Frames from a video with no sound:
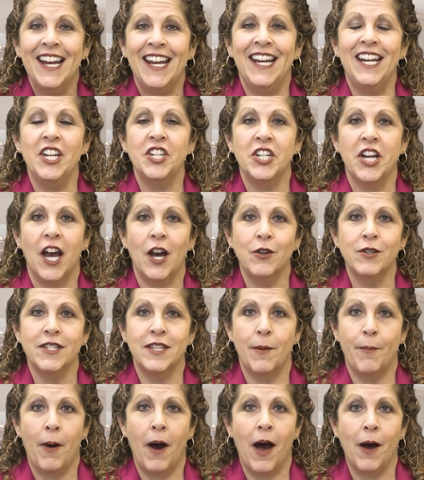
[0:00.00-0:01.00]
each house
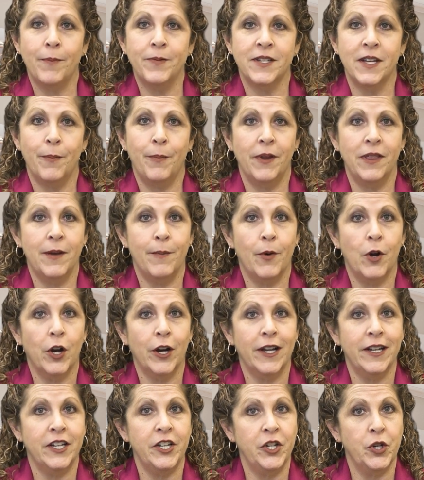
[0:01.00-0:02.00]
that pops up on the
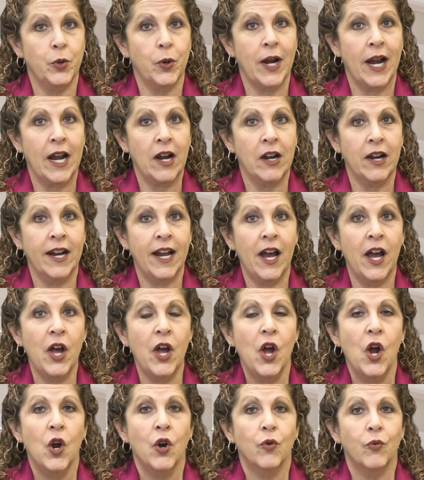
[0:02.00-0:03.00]
market in your
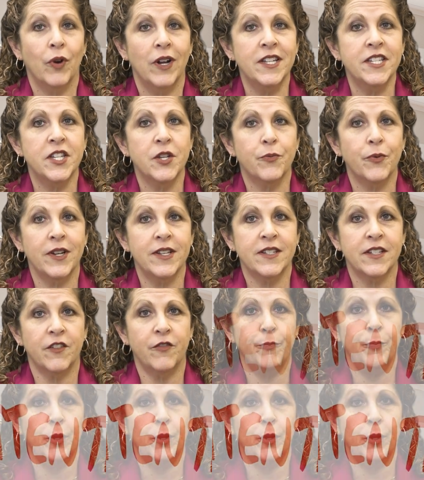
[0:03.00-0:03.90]
area runs the risk of